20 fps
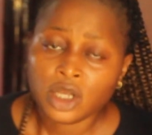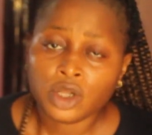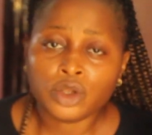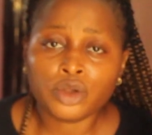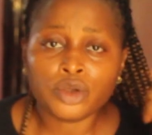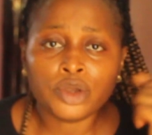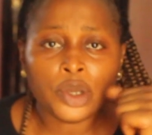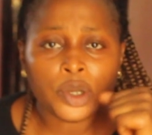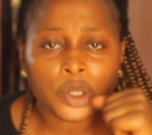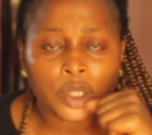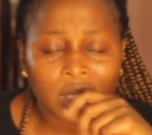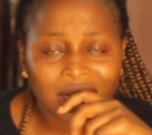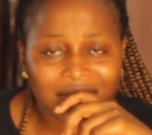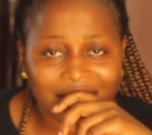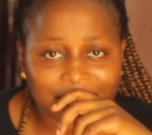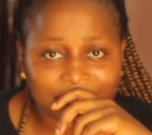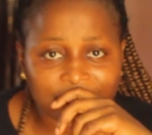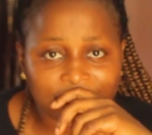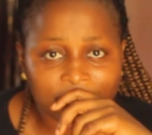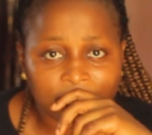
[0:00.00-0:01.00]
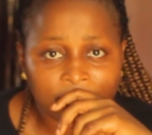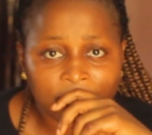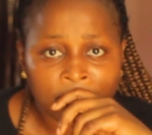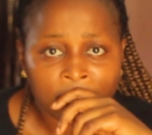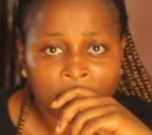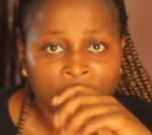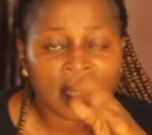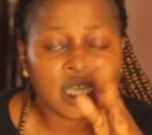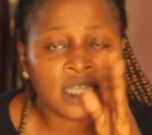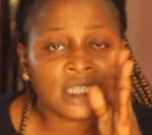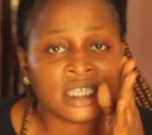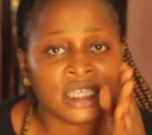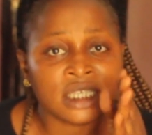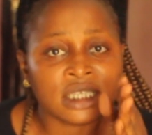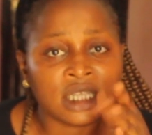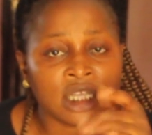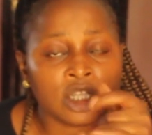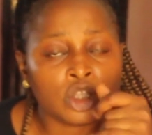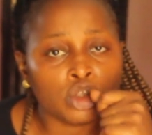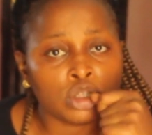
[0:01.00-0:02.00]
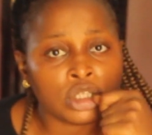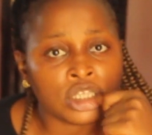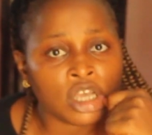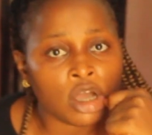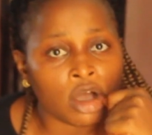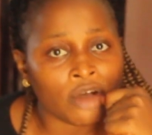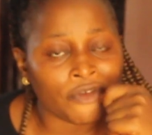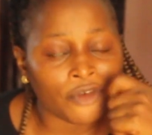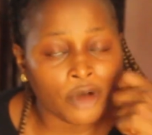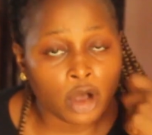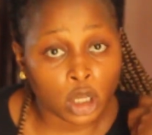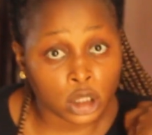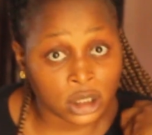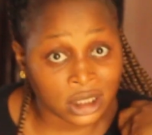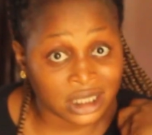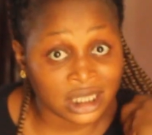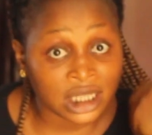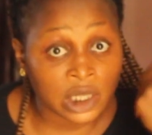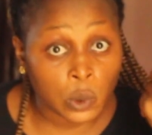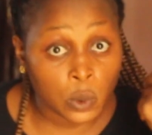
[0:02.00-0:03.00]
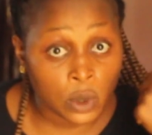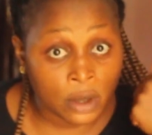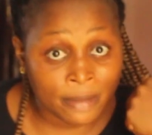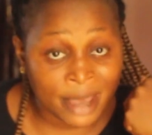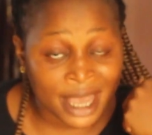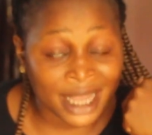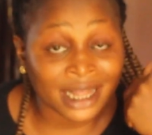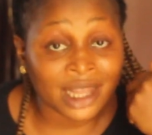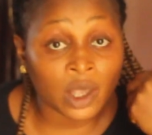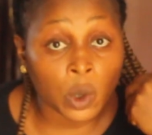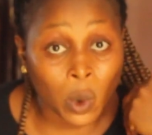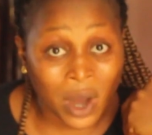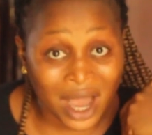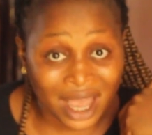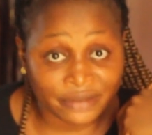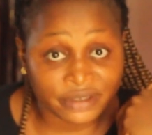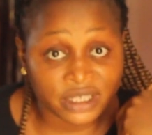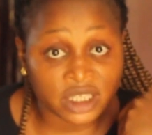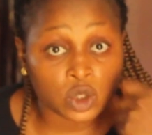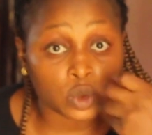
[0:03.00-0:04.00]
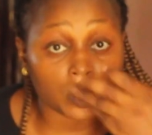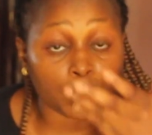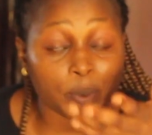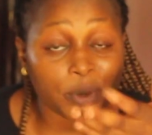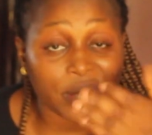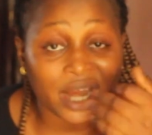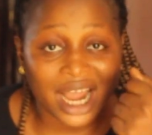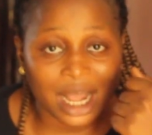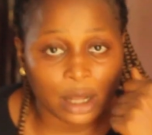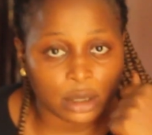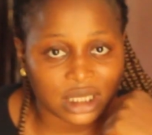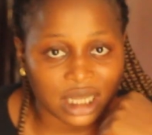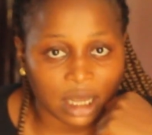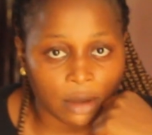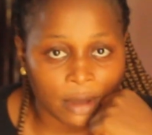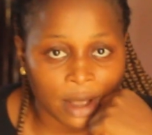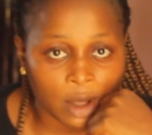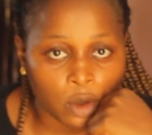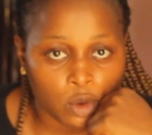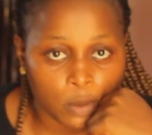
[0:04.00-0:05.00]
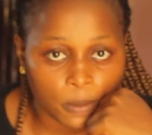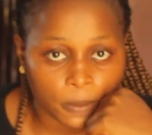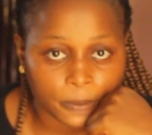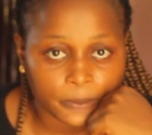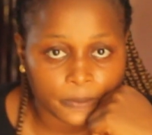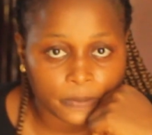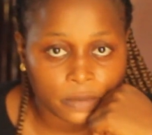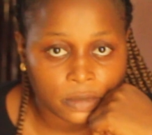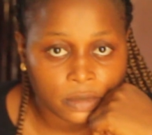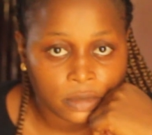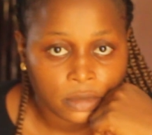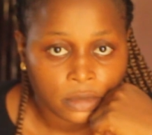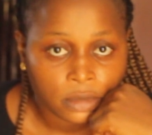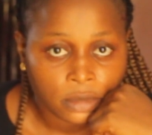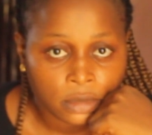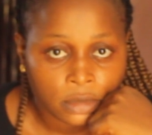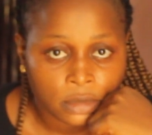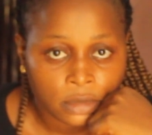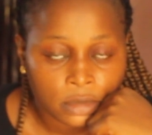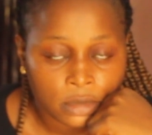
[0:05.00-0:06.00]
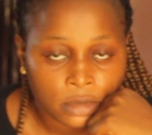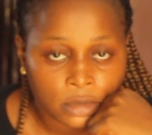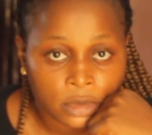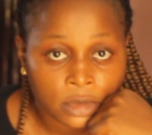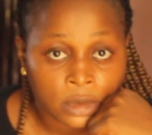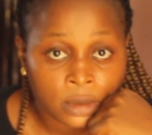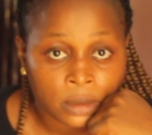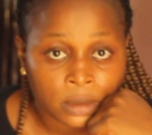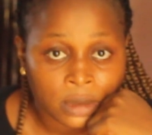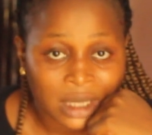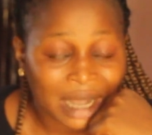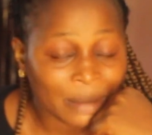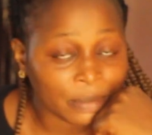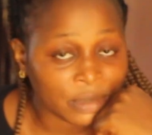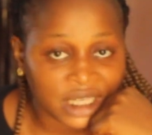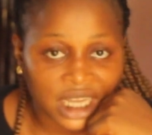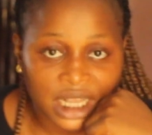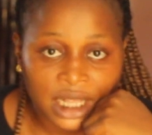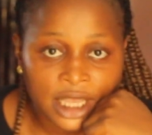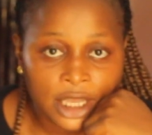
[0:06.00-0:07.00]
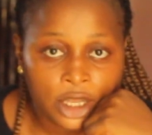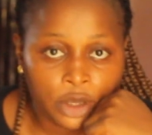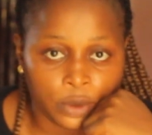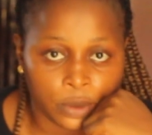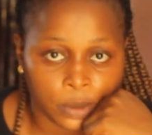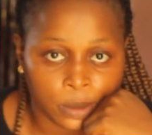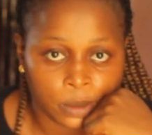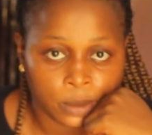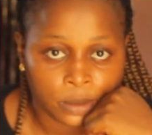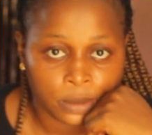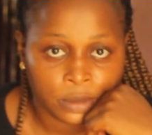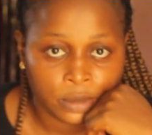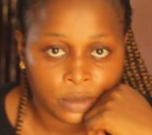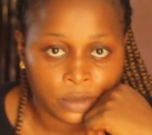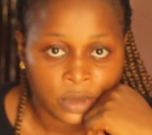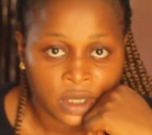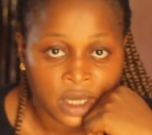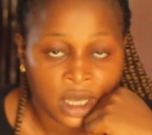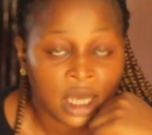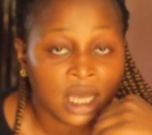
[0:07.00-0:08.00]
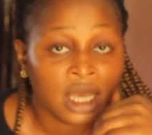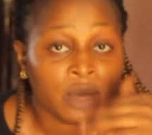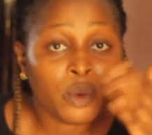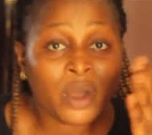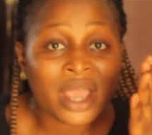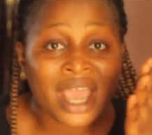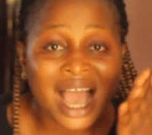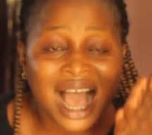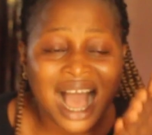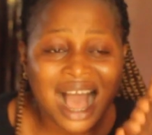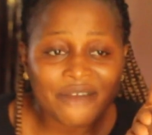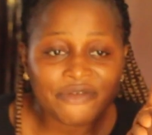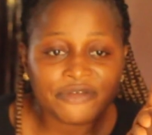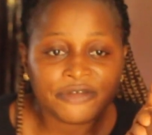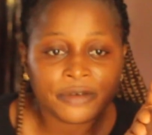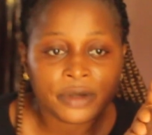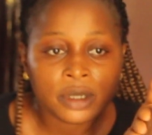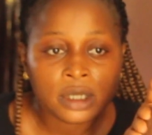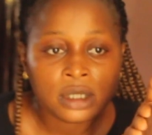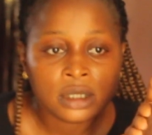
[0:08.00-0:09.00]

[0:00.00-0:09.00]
Do you know that it is the duty of us, the women, the wives, to pray out our home? I'm telling you, we have